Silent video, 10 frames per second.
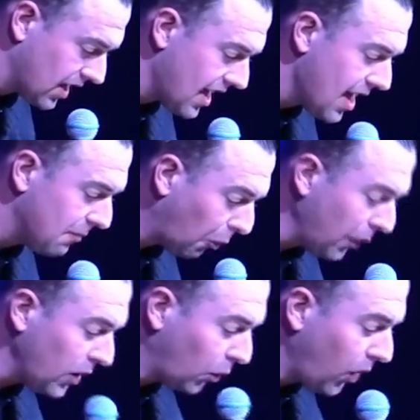But
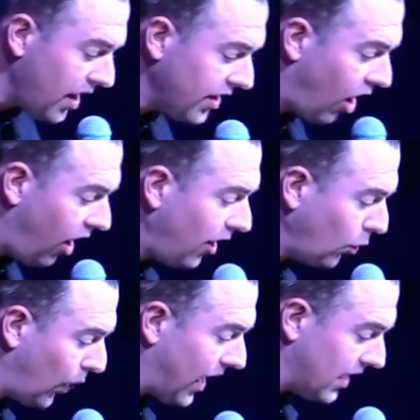we run our
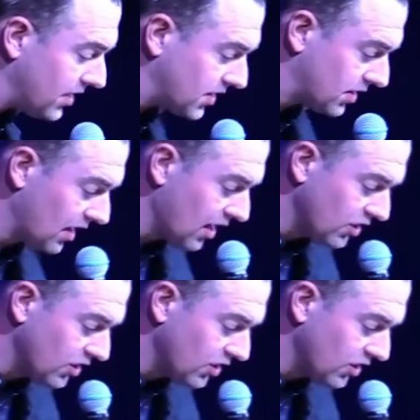race to